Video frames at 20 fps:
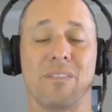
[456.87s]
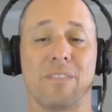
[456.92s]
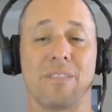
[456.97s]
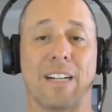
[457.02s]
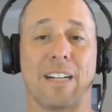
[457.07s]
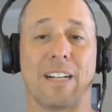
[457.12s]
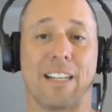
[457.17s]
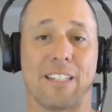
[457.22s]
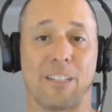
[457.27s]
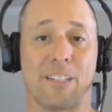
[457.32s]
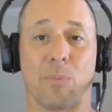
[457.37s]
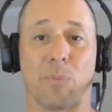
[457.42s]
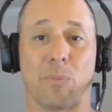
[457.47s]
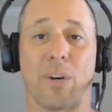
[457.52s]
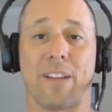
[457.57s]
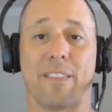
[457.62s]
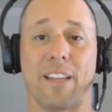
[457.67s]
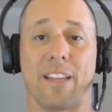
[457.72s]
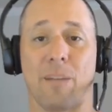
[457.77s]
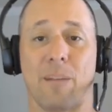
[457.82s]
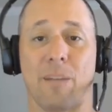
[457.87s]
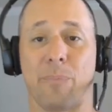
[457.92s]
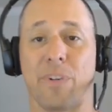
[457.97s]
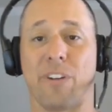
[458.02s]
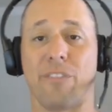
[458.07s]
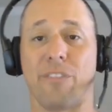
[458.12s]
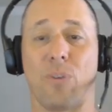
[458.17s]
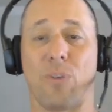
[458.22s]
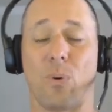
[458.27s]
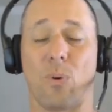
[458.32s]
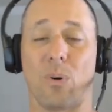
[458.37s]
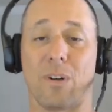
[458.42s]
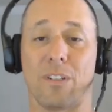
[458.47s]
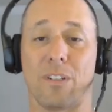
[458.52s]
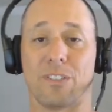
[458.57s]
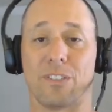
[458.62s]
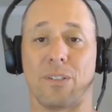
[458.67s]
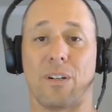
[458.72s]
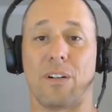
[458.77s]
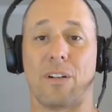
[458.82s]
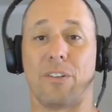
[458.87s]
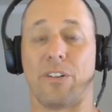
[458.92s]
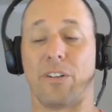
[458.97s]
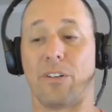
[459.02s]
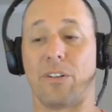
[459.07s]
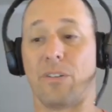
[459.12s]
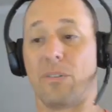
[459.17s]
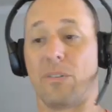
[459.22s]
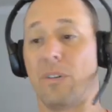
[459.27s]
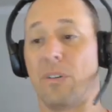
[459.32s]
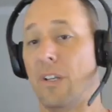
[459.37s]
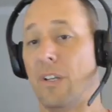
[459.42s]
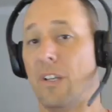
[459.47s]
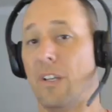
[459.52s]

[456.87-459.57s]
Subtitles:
I like to break that up into four. So I'll do